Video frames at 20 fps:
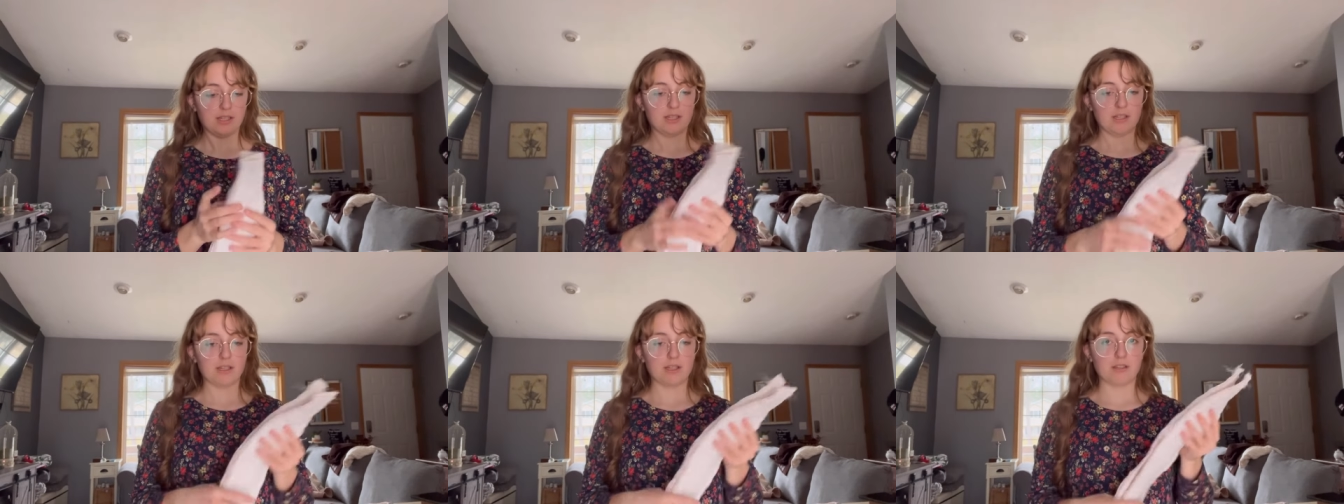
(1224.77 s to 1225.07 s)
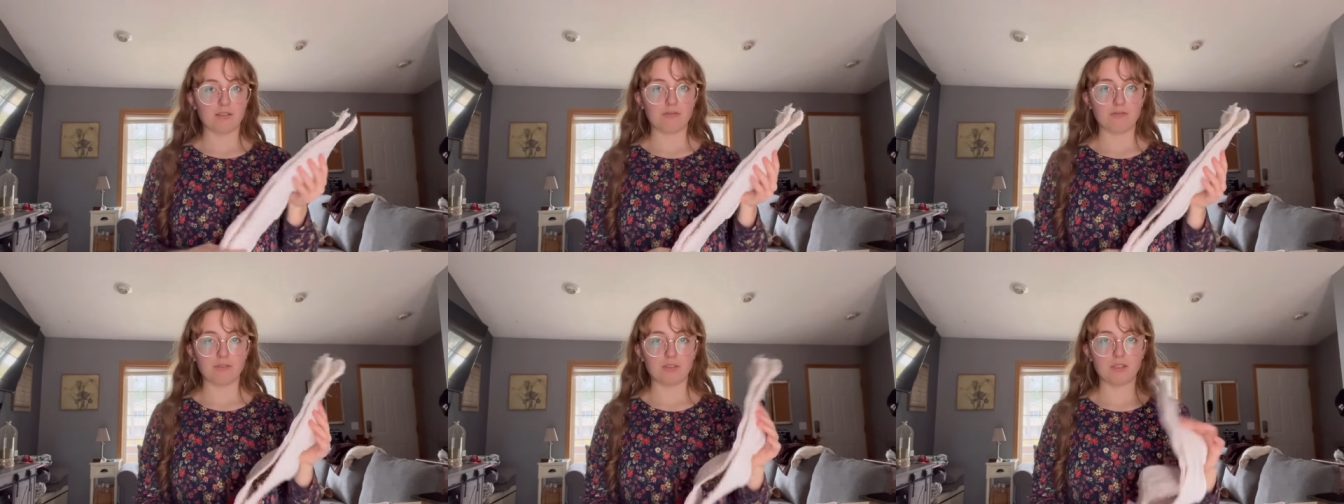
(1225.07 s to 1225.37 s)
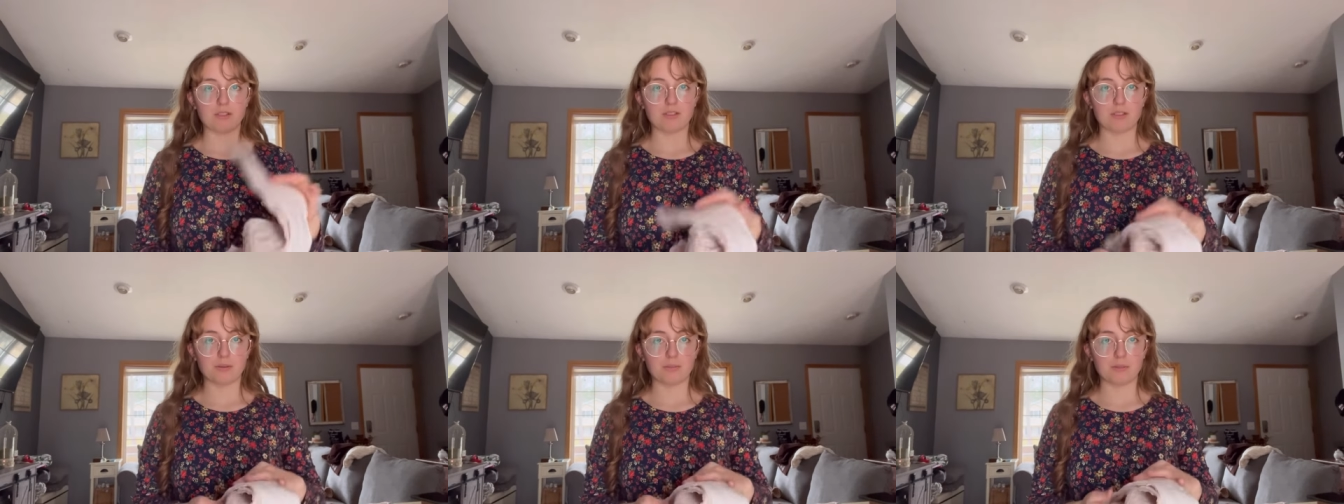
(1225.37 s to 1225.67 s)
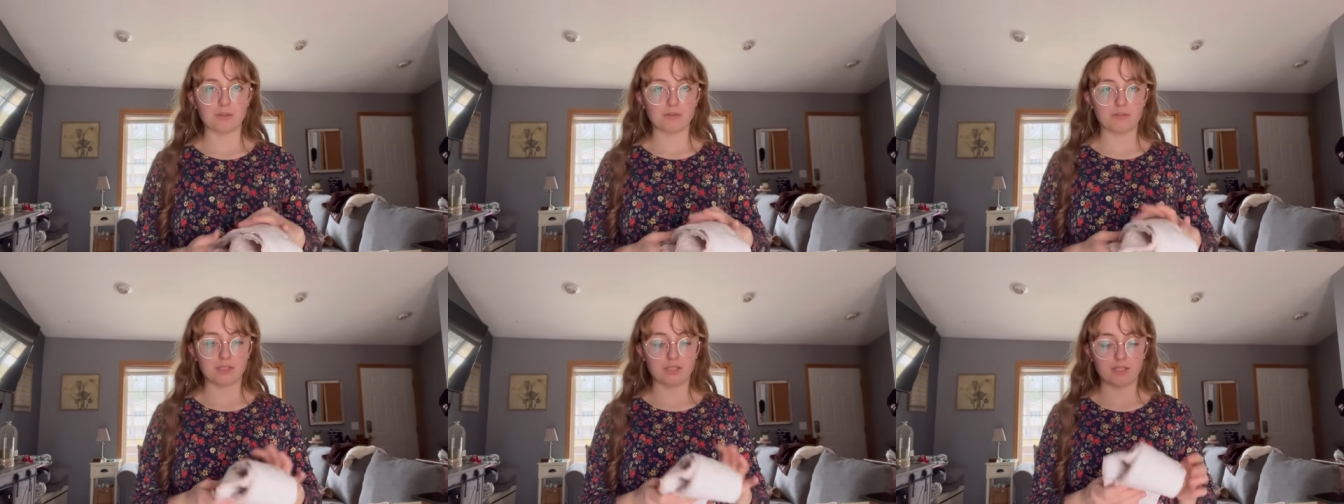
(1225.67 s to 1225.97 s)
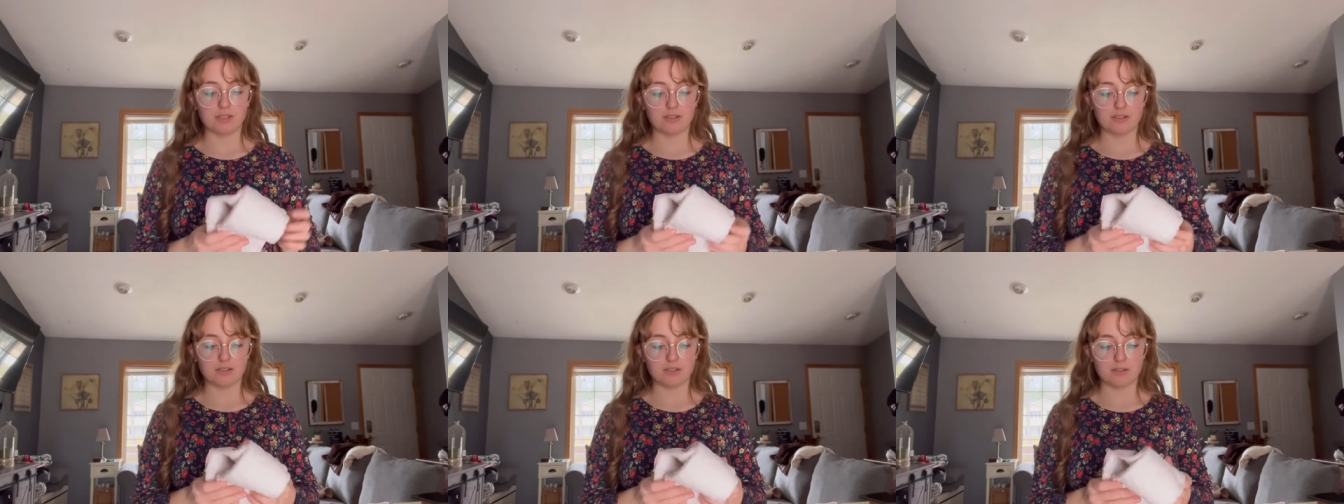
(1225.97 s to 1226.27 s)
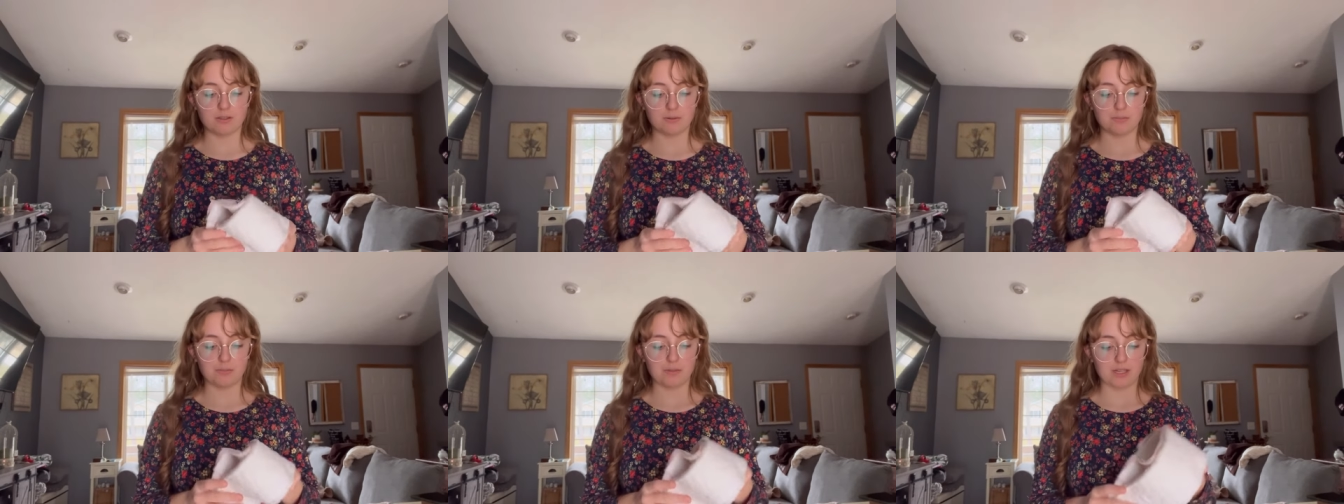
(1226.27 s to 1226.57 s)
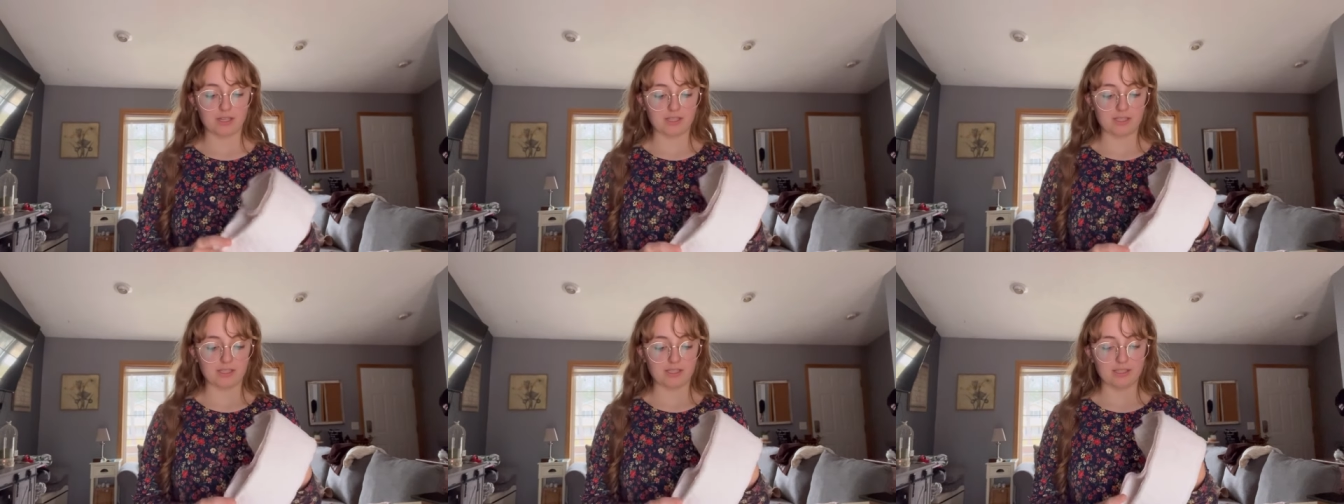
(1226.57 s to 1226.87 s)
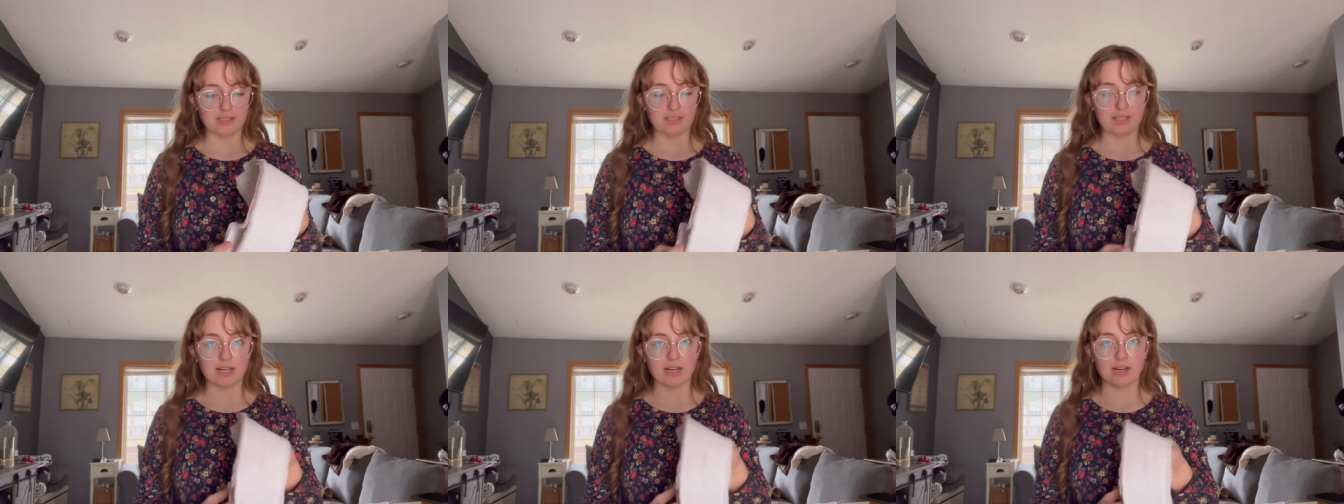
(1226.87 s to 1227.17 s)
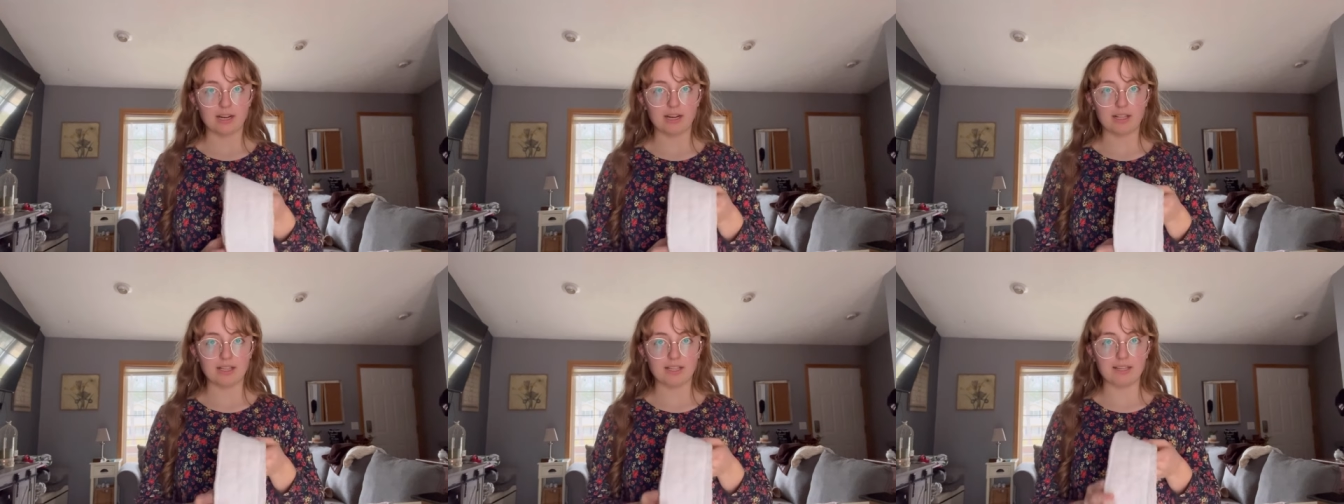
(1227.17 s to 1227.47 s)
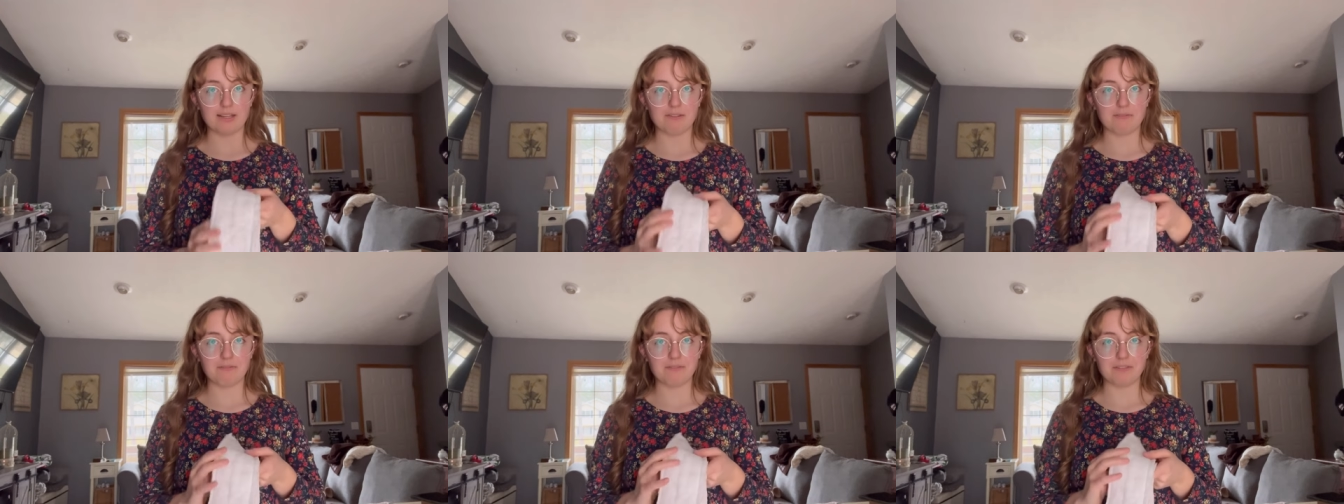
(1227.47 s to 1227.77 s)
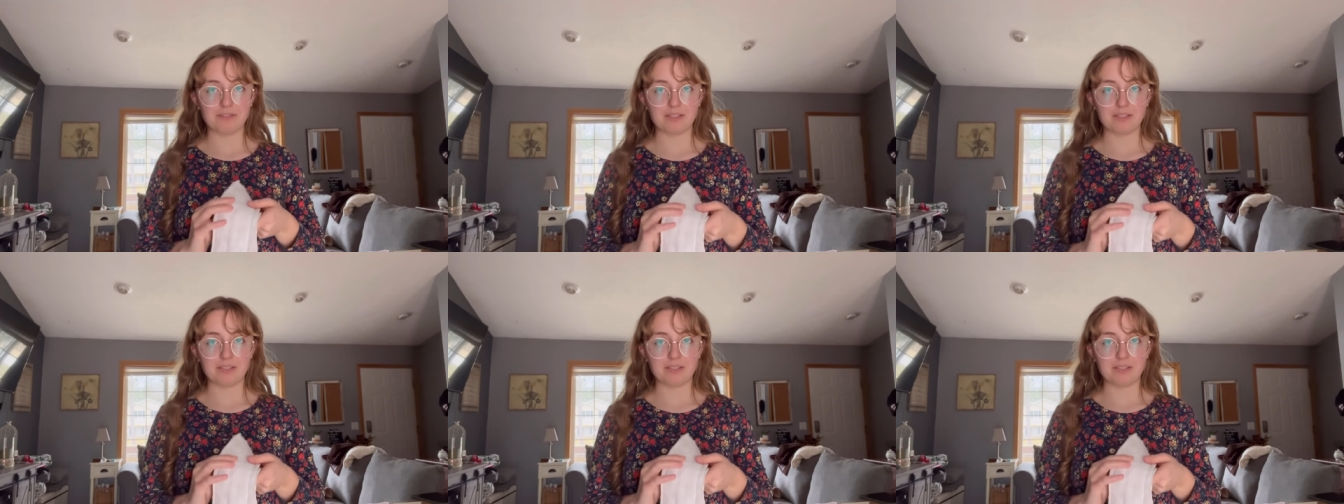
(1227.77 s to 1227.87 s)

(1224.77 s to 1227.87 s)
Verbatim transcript: and finish up everything else at home because I gotta leave